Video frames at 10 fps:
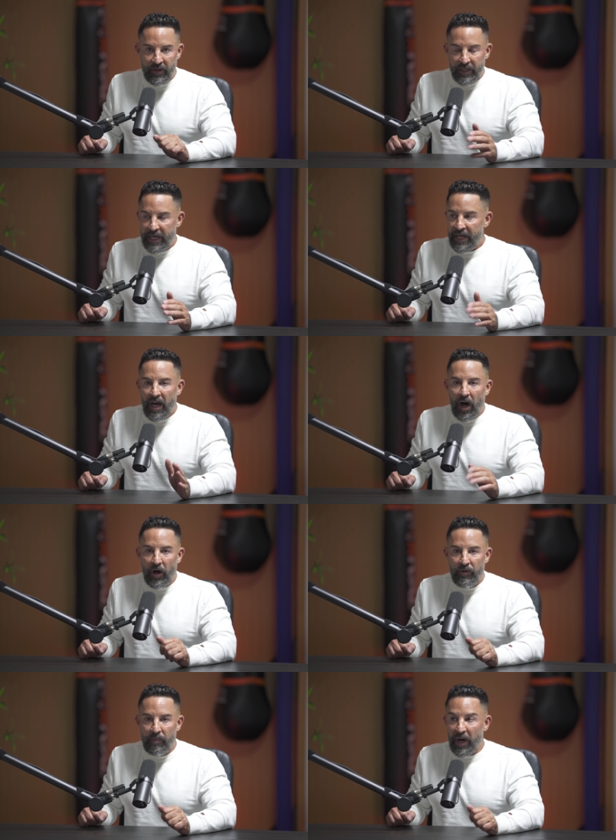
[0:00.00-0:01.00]
Okay,
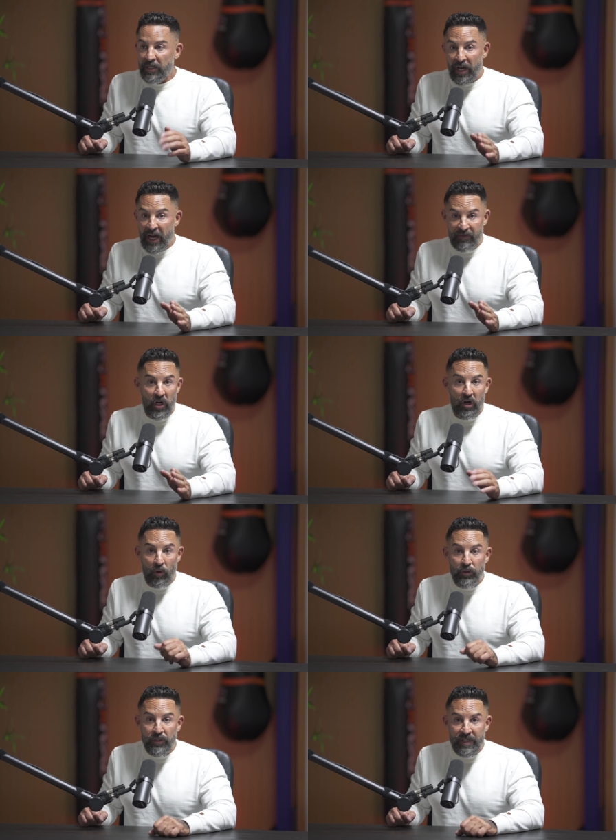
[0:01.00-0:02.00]
$100. Have you got
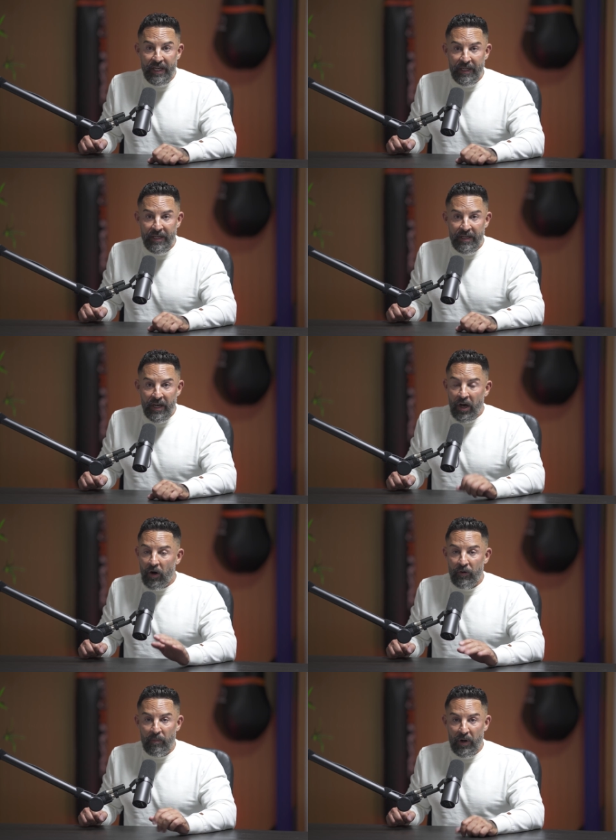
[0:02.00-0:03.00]
groceries lately?
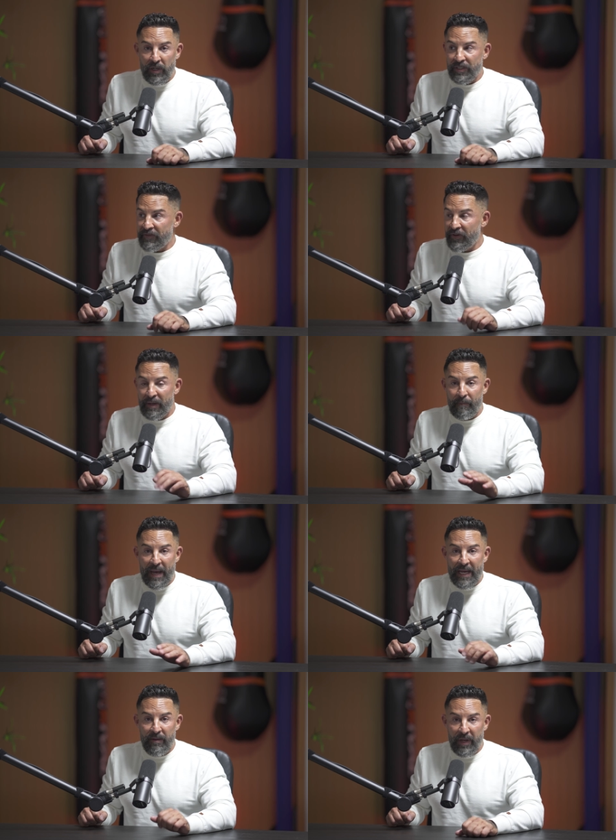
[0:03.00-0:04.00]
$100 is a fucking
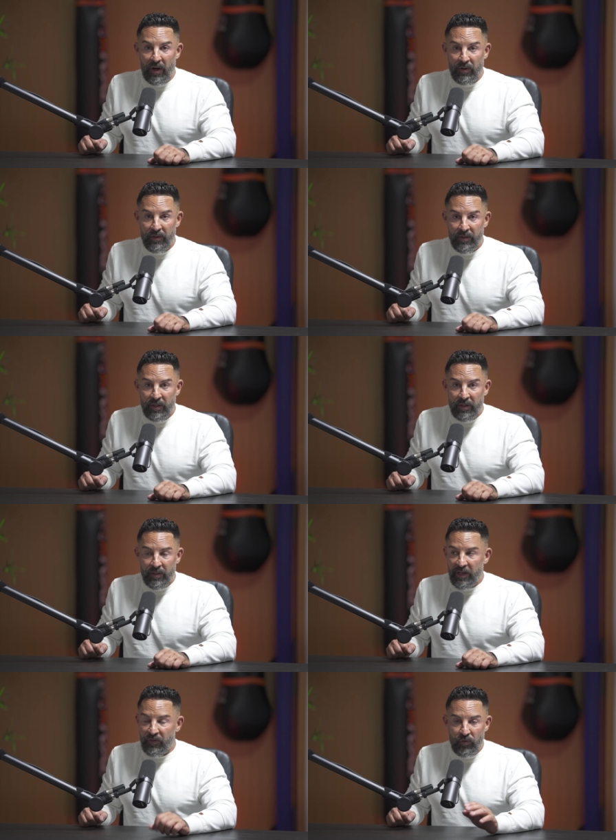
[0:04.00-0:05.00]
bag of milk.
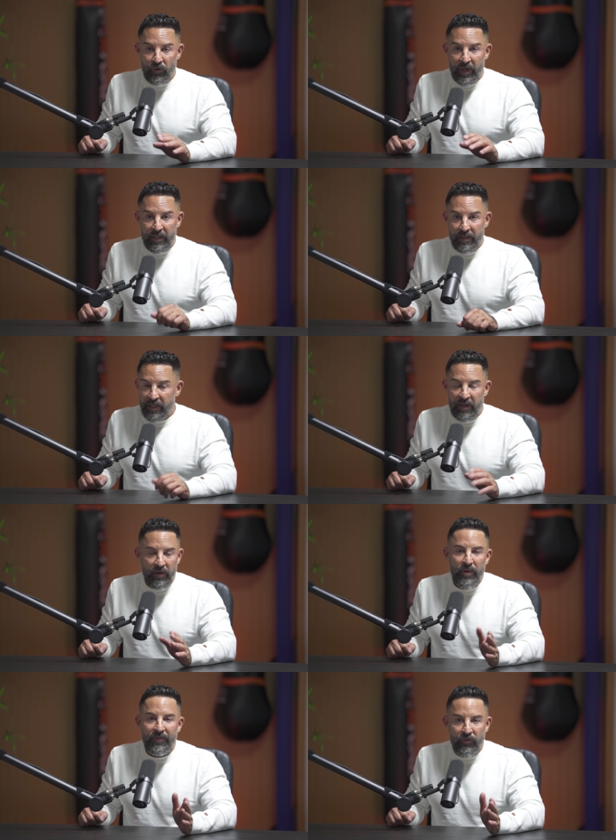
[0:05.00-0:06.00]
If you drink,
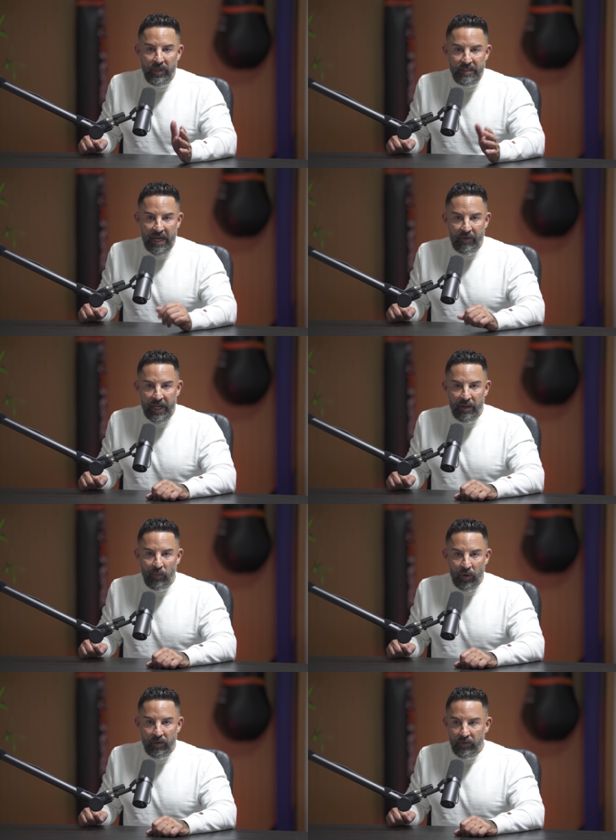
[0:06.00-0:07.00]
who even drinks dairy
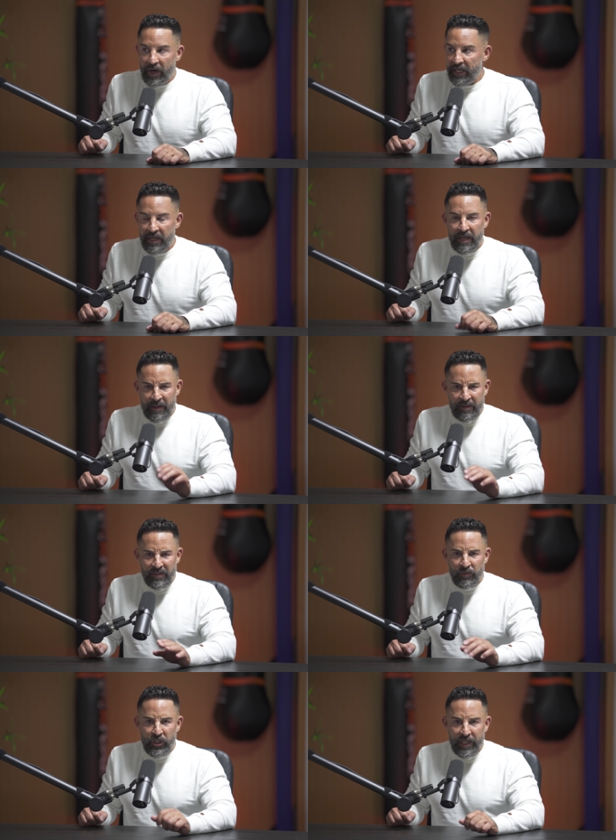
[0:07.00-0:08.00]
anymore, right?
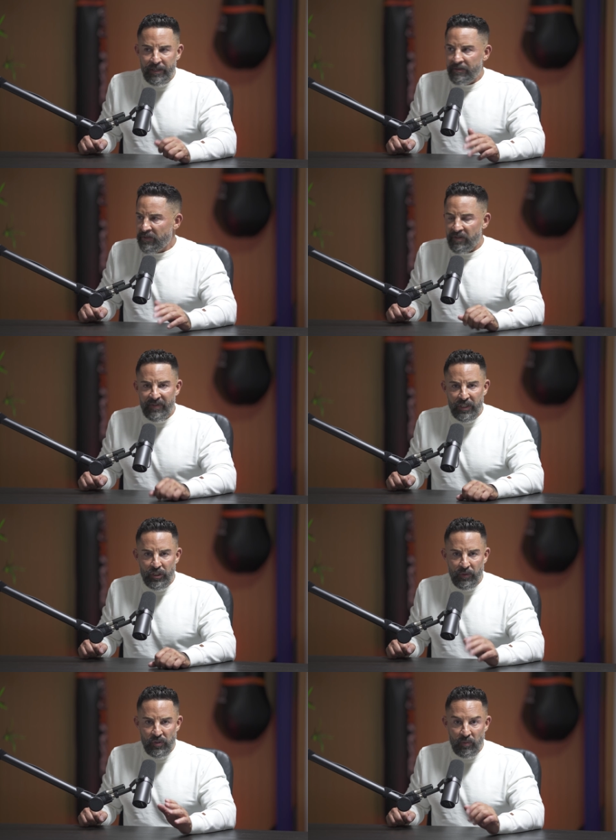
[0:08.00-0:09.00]
Some chicken, some
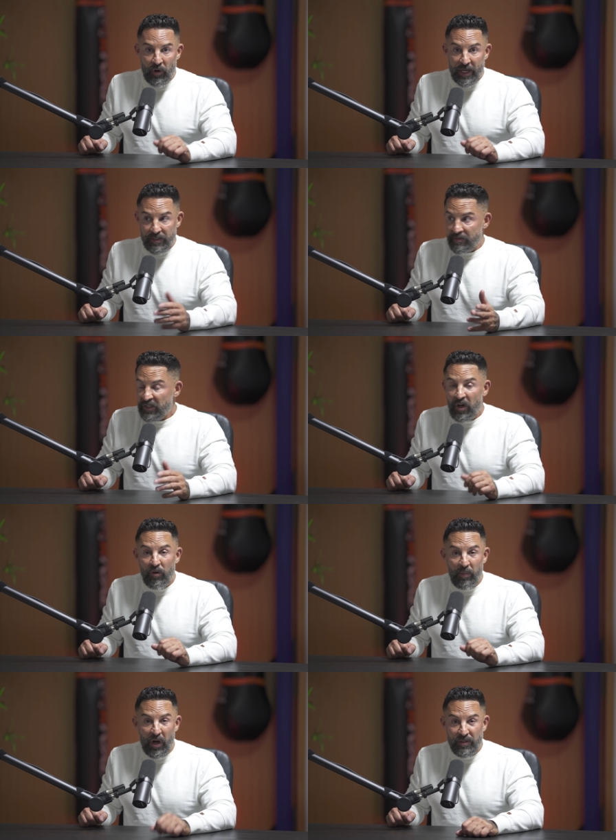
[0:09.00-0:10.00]
vegetables, and some rice. That's
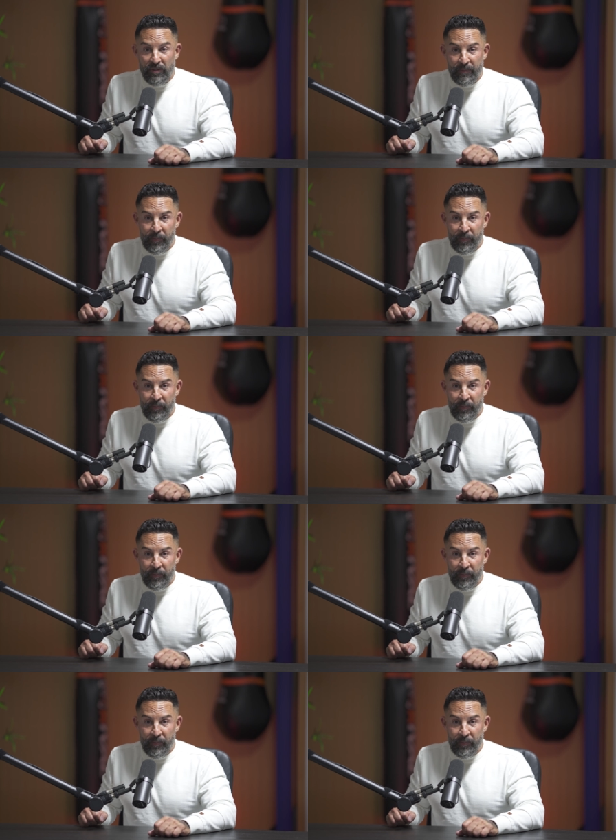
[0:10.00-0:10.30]
$100.